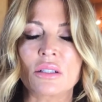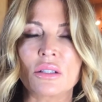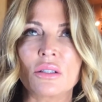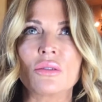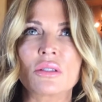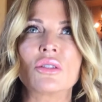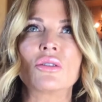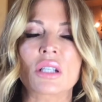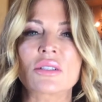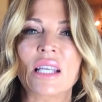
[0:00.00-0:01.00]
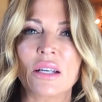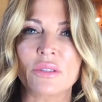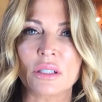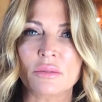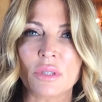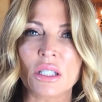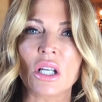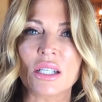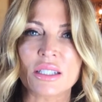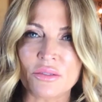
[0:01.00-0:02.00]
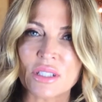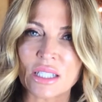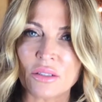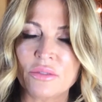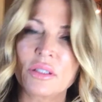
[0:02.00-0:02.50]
you start to have a loss of self.